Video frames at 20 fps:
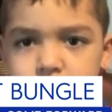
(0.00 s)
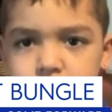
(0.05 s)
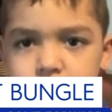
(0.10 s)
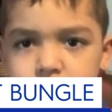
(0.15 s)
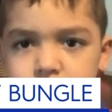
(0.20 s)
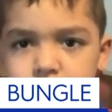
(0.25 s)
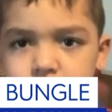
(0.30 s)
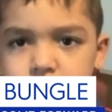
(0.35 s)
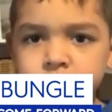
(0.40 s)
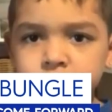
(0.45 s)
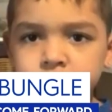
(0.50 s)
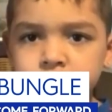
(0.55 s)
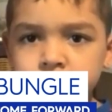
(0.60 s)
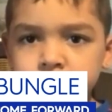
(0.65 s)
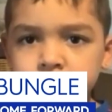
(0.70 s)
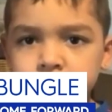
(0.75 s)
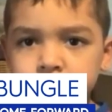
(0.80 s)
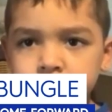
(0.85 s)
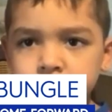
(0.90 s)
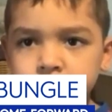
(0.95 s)

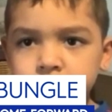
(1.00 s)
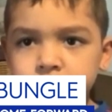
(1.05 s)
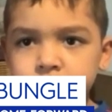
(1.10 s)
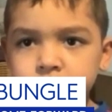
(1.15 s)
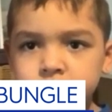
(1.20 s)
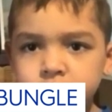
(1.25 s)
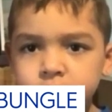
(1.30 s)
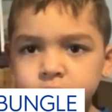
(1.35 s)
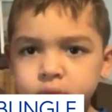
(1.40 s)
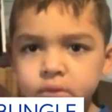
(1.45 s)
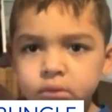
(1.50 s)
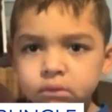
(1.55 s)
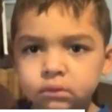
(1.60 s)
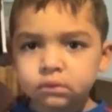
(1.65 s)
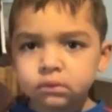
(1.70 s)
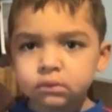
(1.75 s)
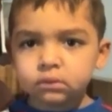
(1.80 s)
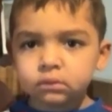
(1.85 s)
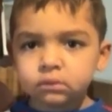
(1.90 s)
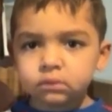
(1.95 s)

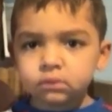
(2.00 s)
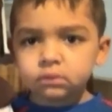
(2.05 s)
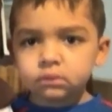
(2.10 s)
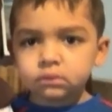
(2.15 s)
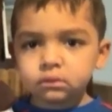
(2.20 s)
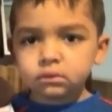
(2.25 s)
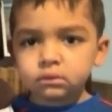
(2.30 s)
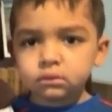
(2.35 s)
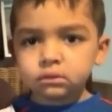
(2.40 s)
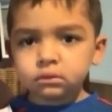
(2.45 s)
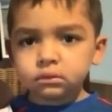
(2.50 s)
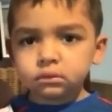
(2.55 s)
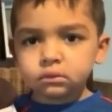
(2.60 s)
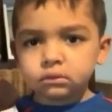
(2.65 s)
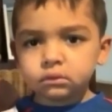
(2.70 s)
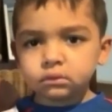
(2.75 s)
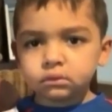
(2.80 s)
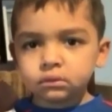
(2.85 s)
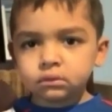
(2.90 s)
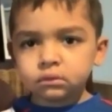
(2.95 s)

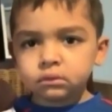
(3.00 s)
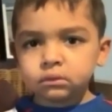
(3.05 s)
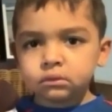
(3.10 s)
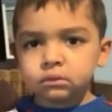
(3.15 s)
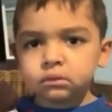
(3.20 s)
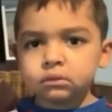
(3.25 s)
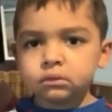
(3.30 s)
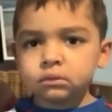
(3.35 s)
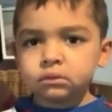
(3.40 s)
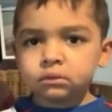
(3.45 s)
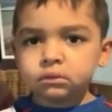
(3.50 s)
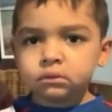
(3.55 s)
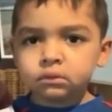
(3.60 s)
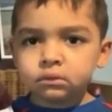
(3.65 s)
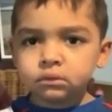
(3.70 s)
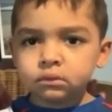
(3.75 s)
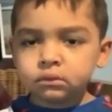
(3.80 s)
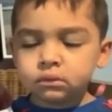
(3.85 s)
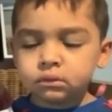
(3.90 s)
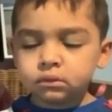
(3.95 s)

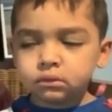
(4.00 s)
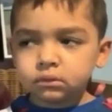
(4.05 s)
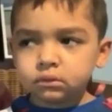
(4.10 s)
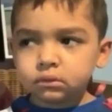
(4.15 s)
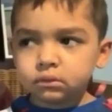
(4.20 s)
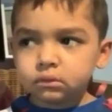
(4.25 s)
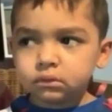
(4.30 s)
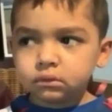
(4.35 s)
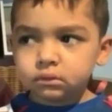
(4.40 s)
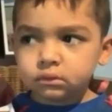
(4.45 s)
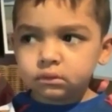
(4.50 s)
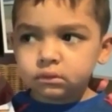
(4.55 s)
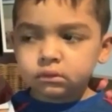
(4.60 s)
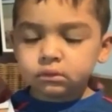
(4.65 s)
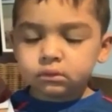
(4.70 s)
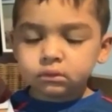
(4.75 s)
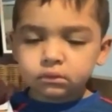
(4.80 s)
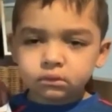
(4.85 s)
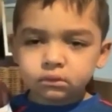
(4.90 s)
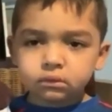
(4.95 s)

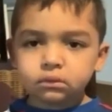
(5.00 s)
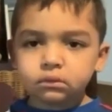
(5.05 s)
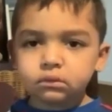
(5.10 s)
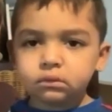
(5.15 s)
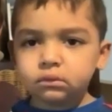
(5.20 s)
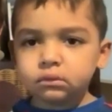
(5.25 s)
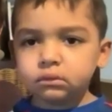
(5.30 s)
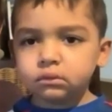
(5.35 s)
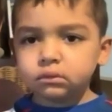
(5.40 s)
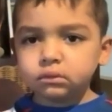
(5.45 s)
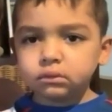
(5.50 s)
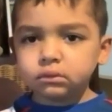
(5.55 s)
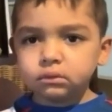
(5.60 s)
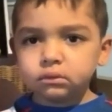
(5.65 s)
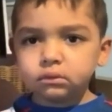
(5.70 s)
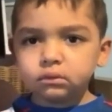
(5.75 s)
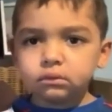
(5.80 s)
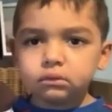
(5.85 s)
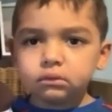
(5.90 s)
[no speech]